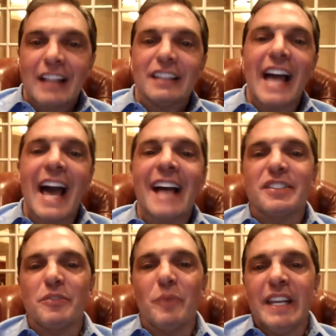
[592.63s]

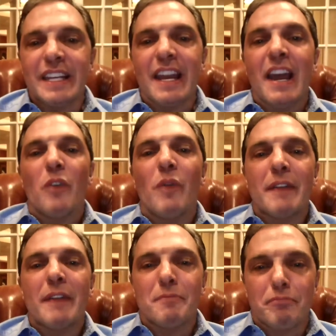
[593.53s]
Last week,
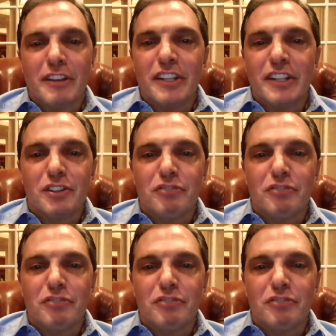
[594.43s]
when President